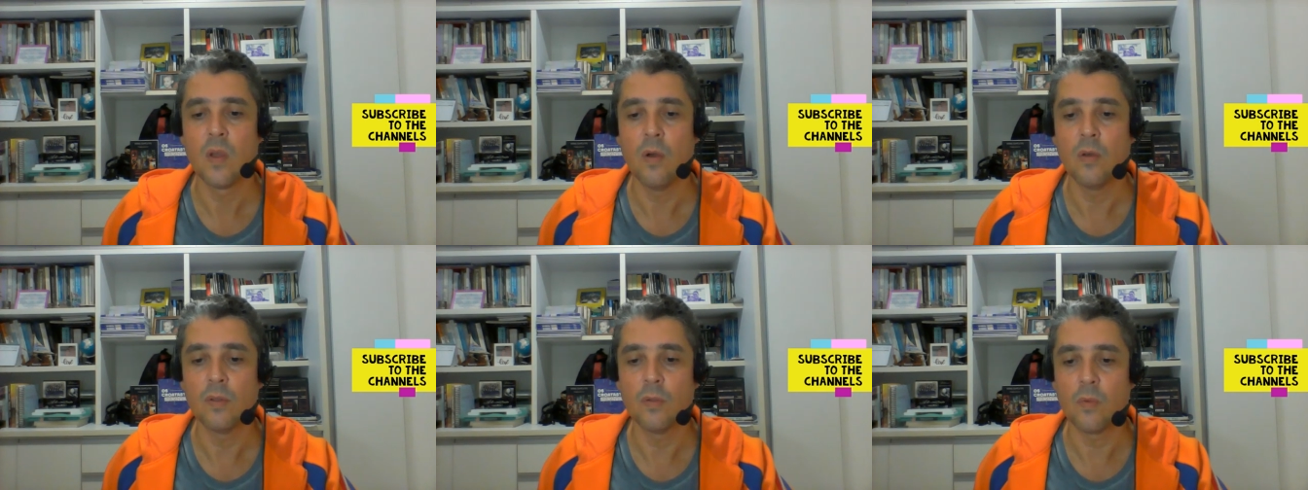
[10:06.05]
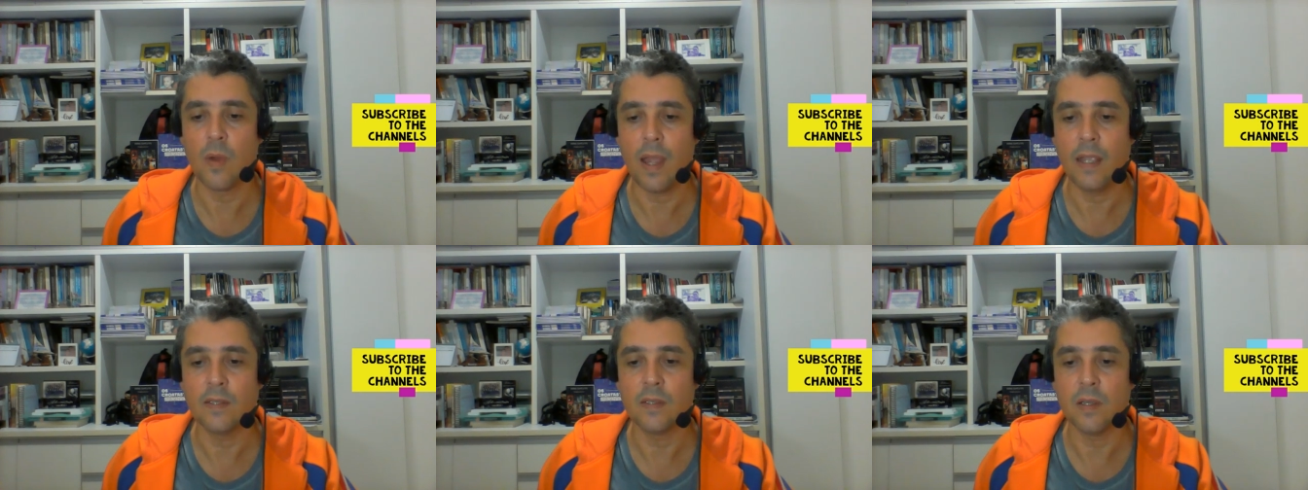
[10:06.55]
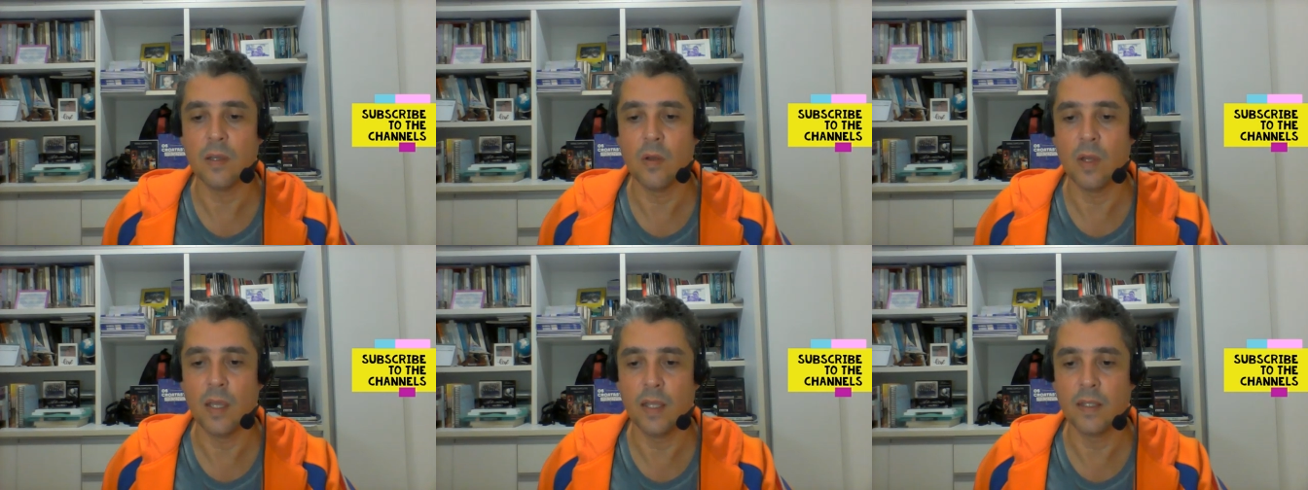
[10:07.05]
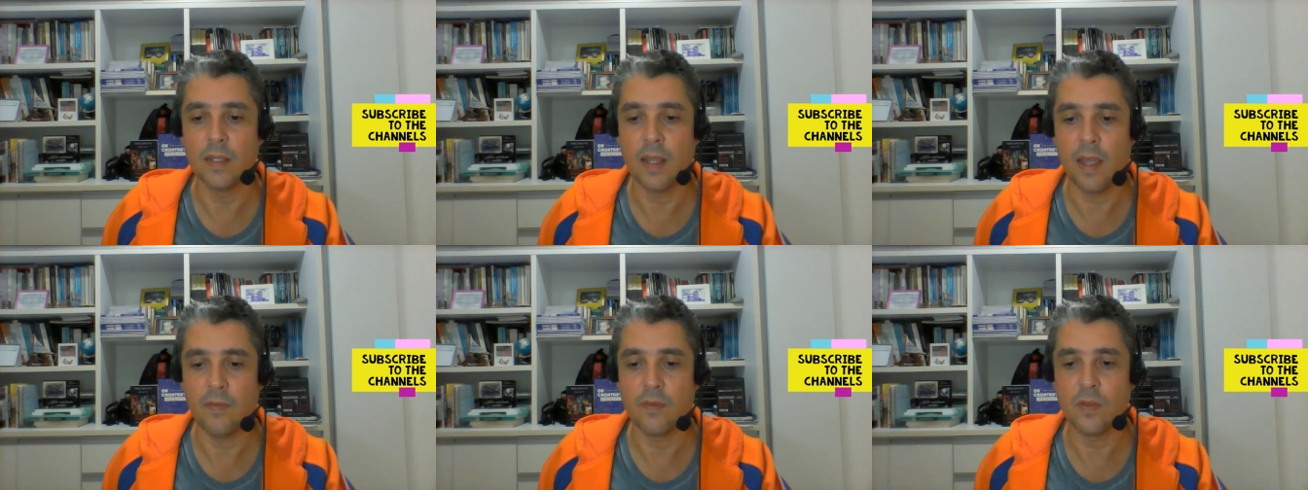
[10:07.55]
on the right and the
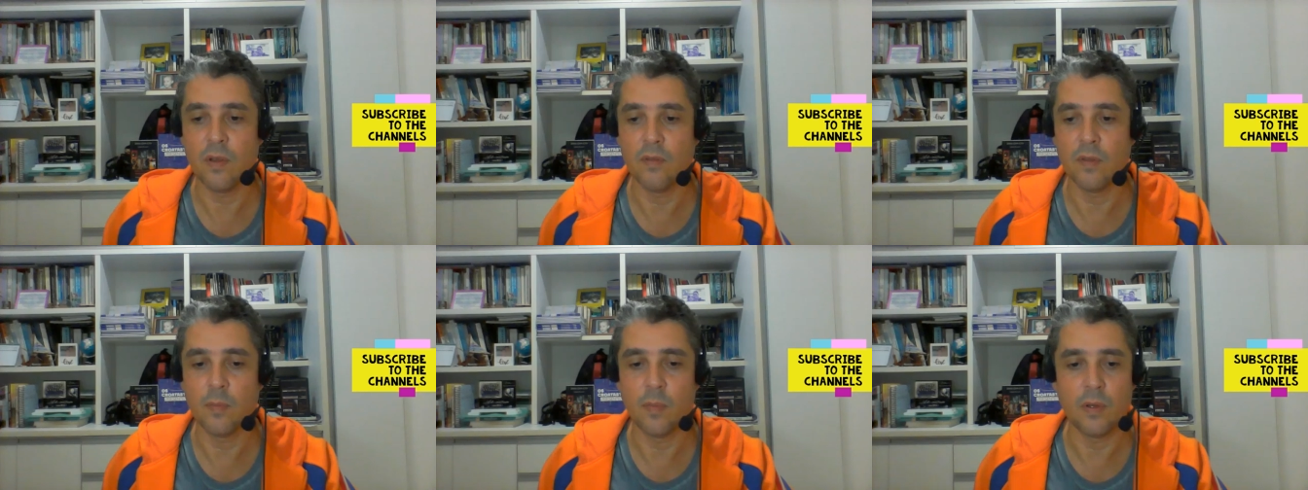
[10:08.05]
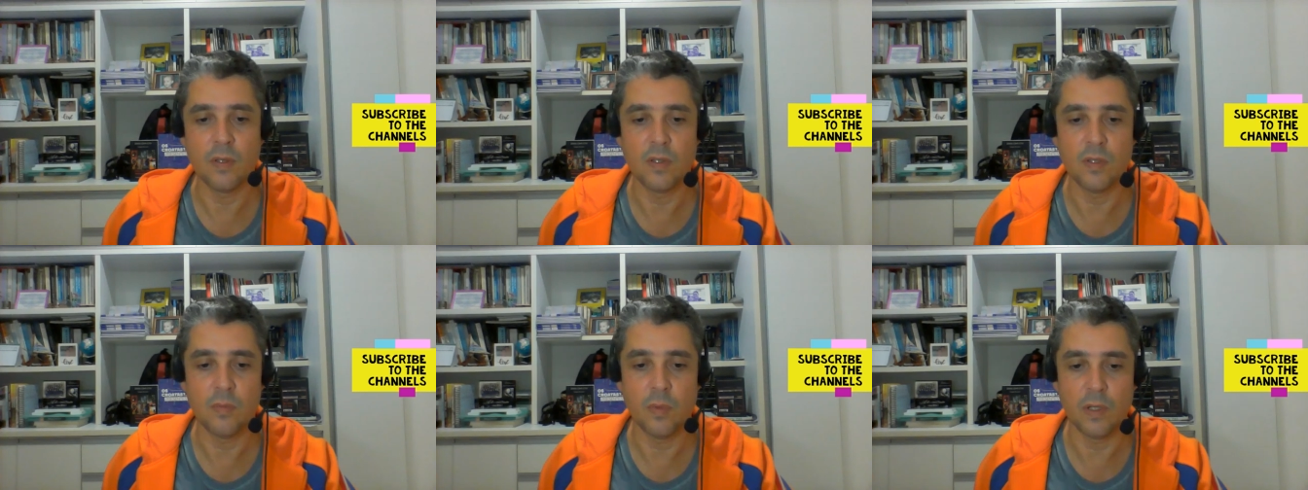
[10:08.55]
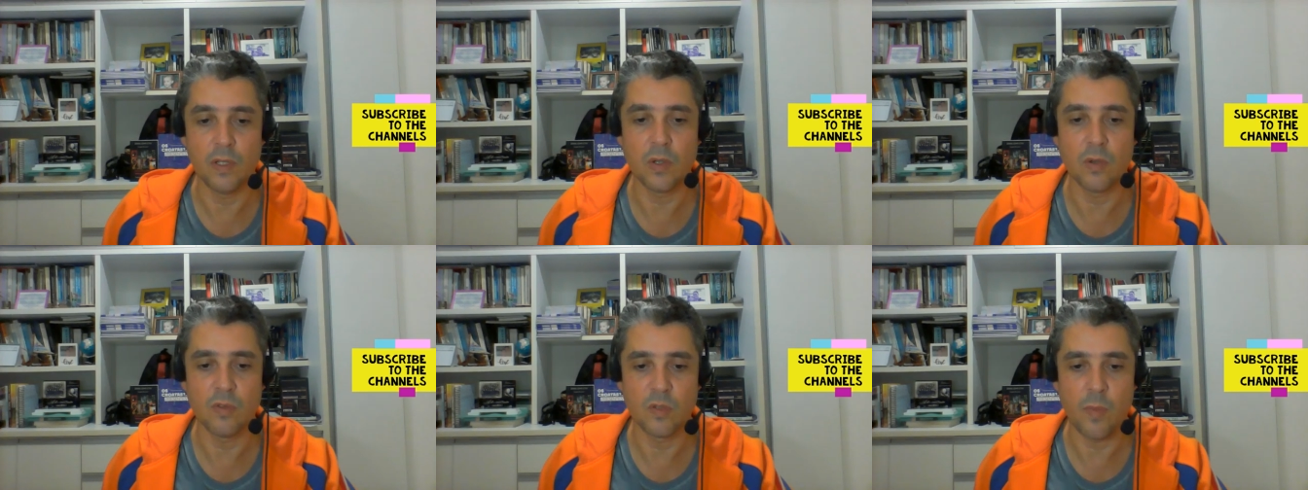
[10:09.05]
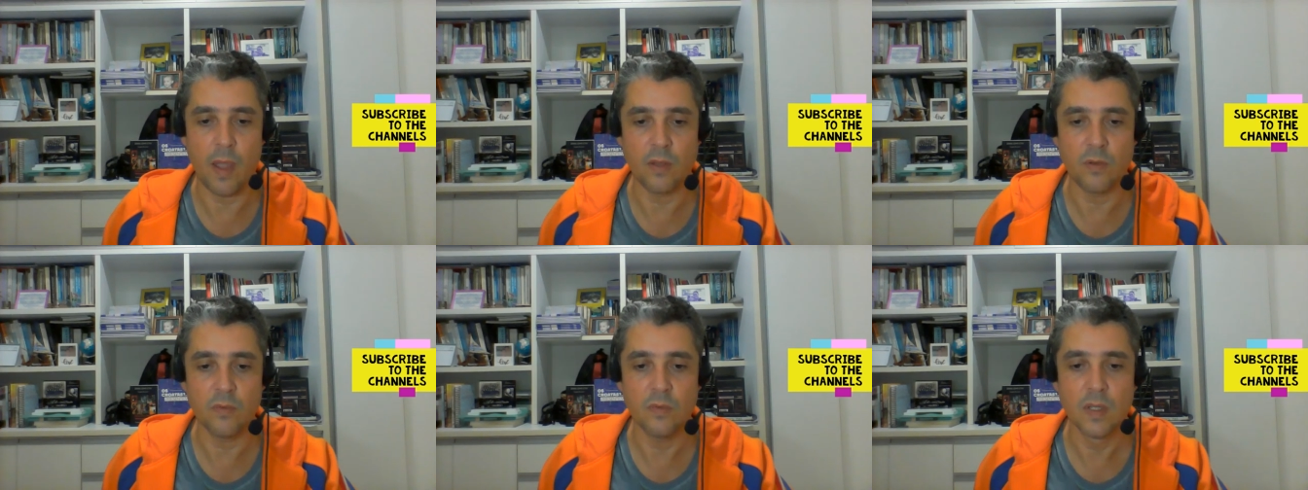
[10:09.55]
left of the polit political
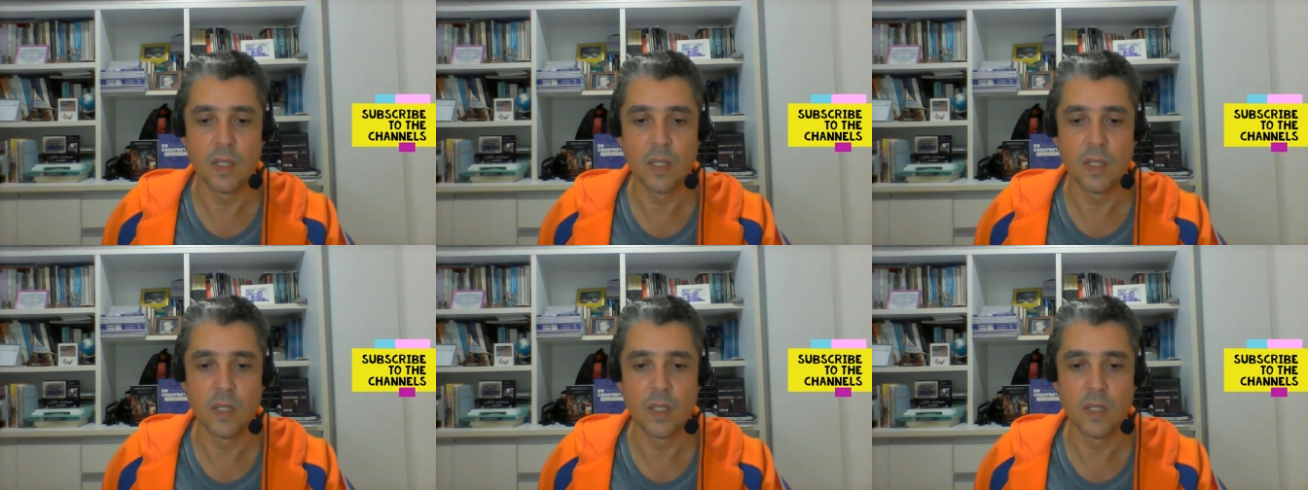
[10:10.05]
spectrum